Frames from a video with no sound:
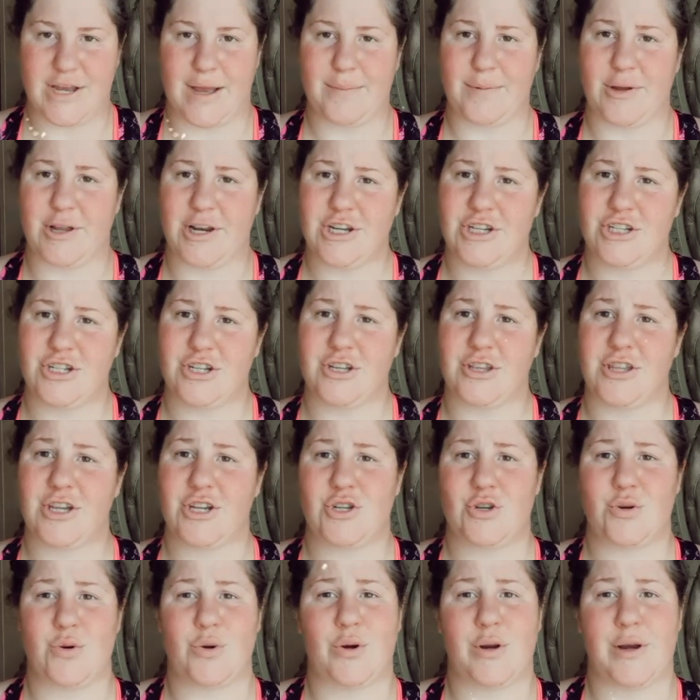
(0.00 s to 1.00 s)
I'm gonna do the
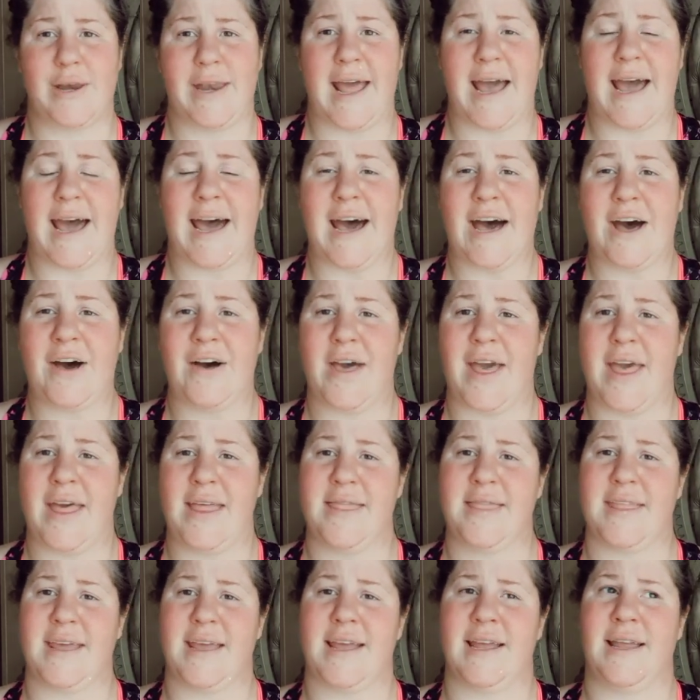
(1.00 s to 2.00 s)
draw now
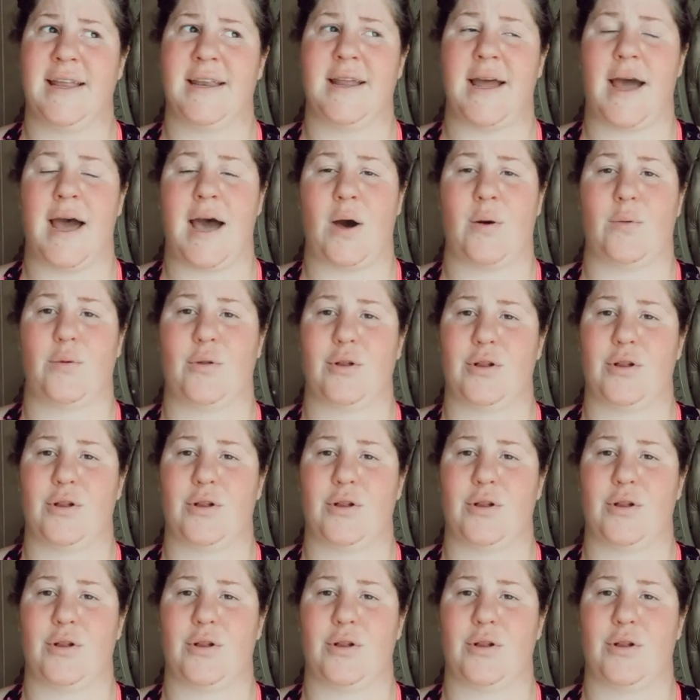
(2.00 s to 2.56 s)
and then I